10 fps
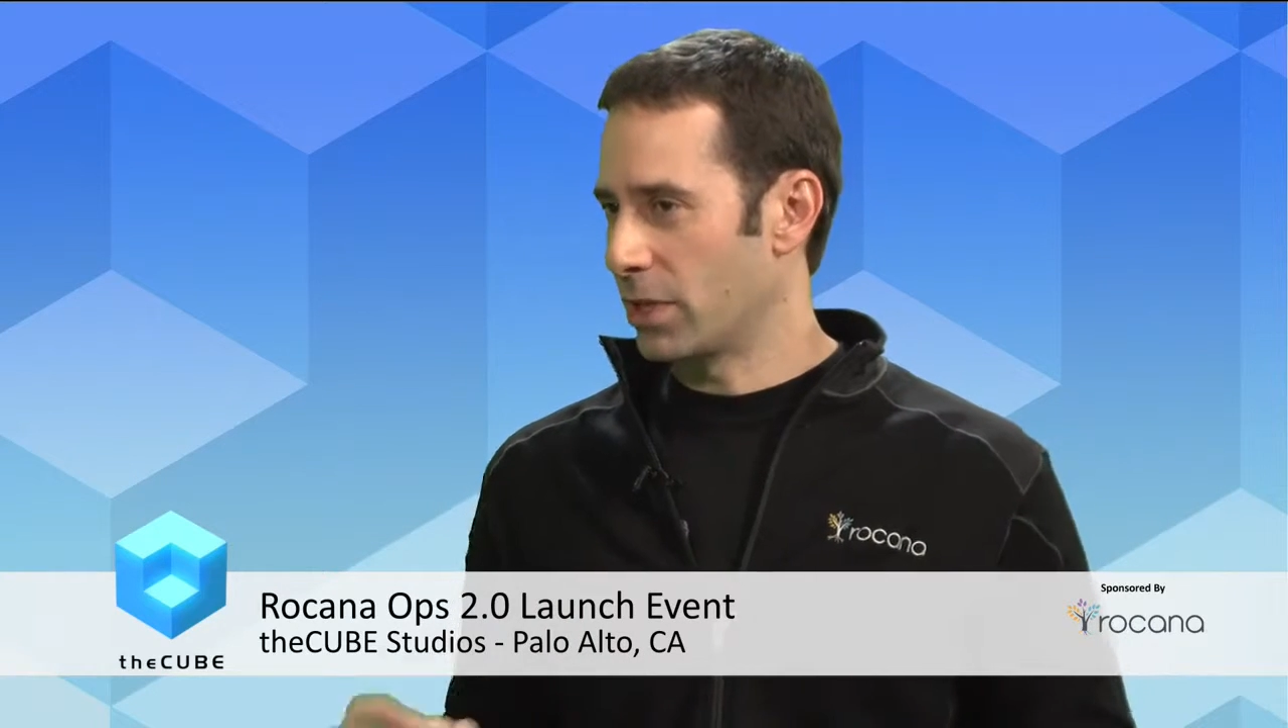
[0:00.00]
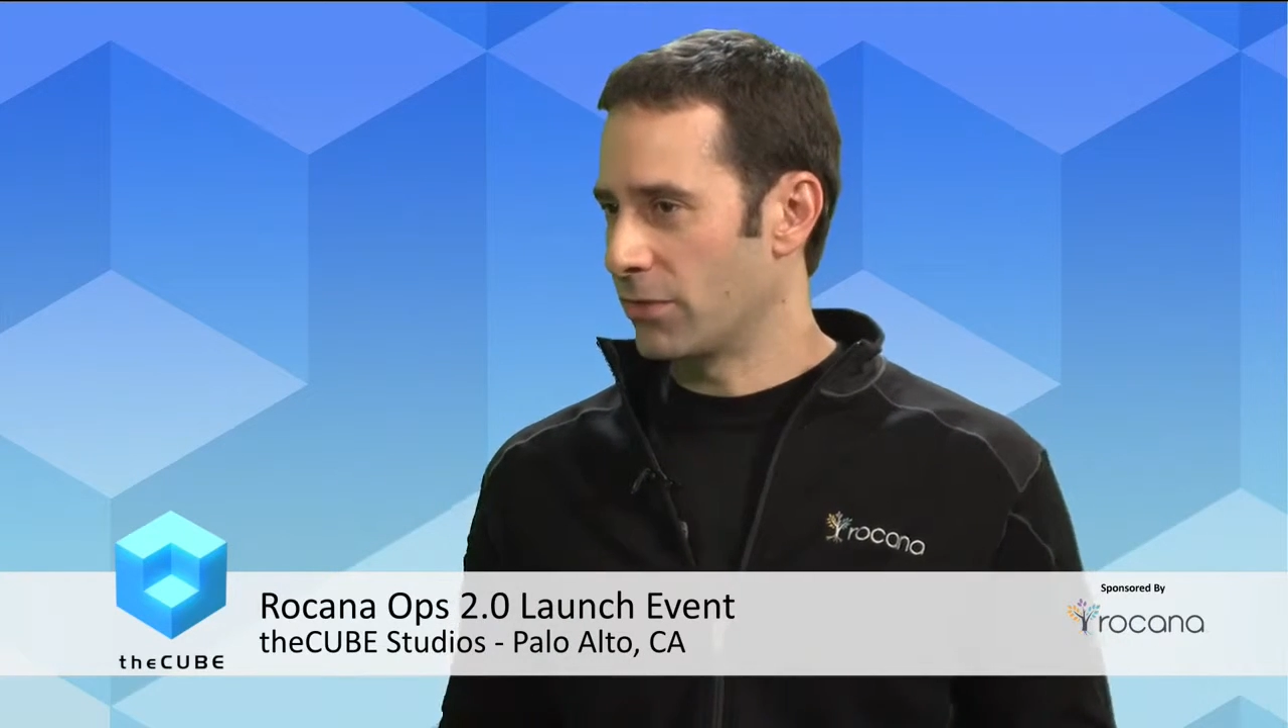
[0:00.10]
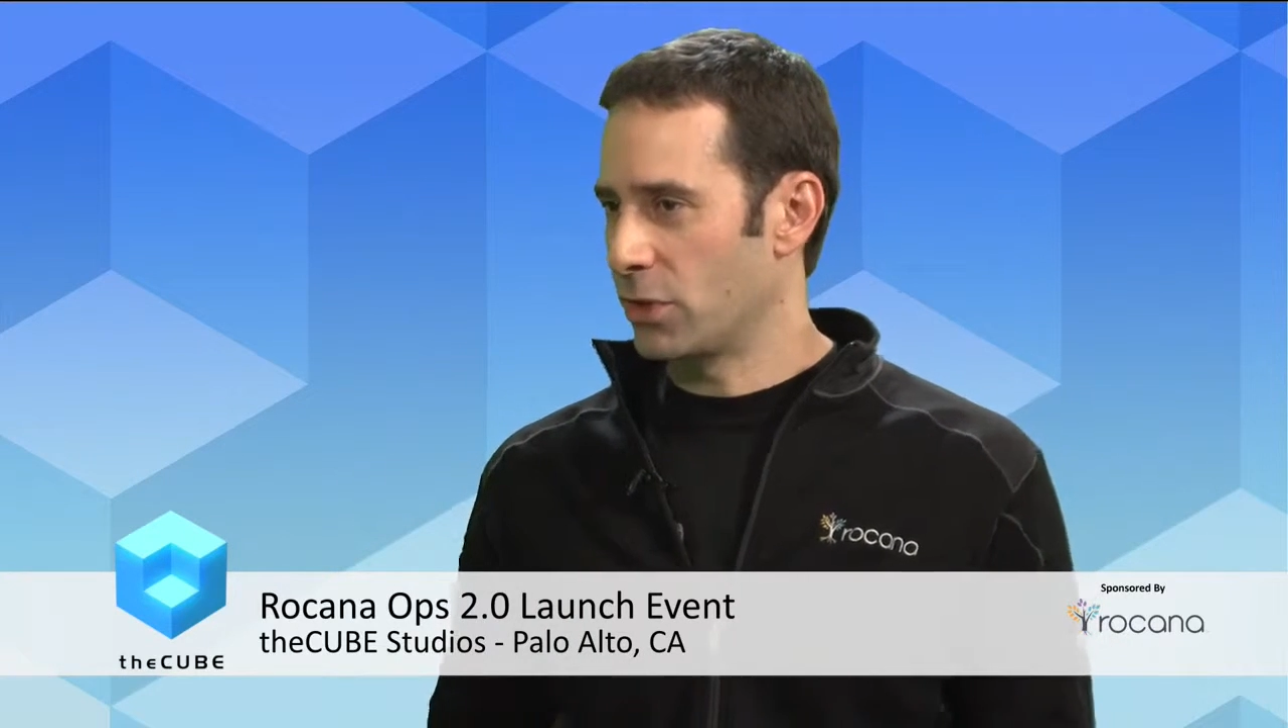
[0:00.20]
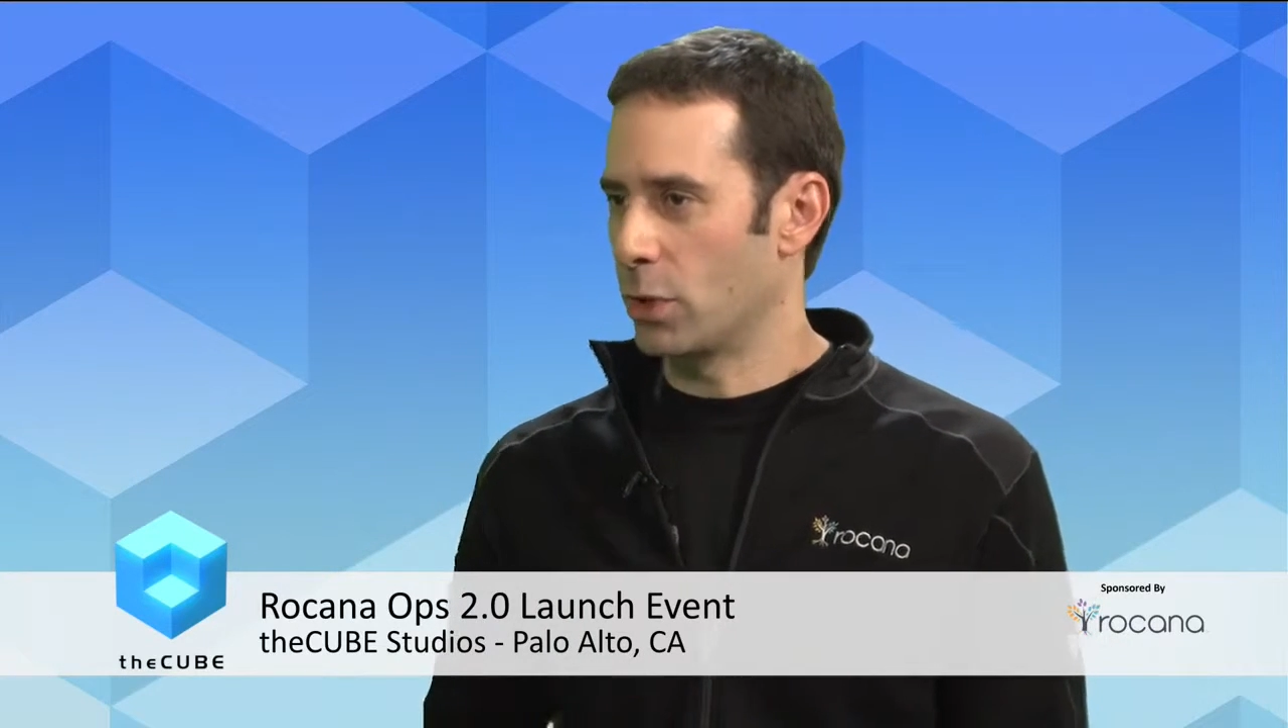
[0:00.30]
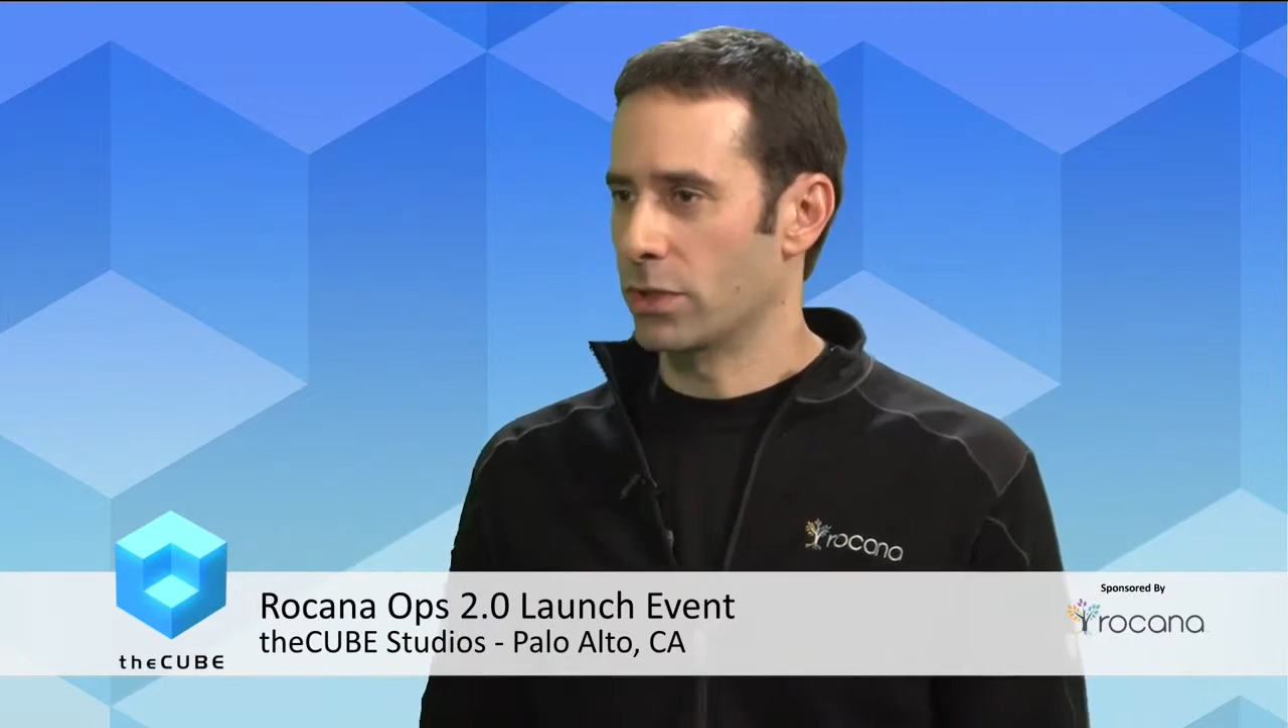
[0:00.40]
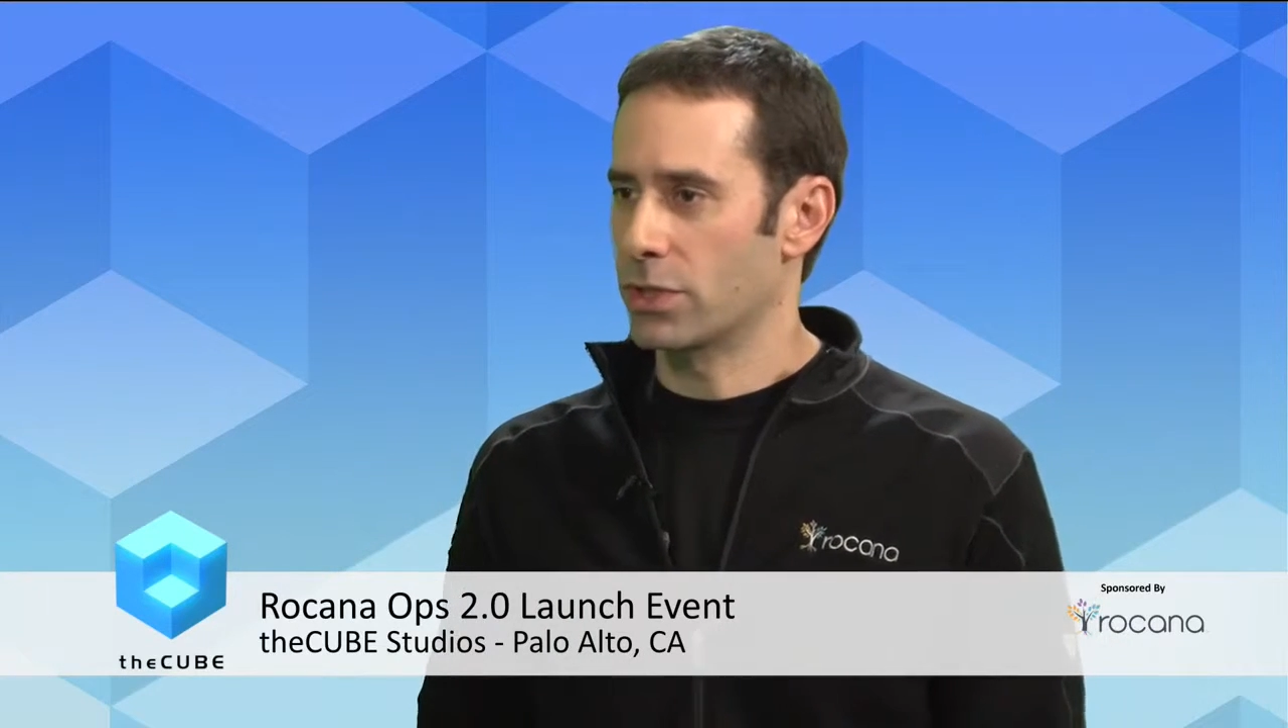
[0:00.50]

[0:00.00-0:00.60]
and a few other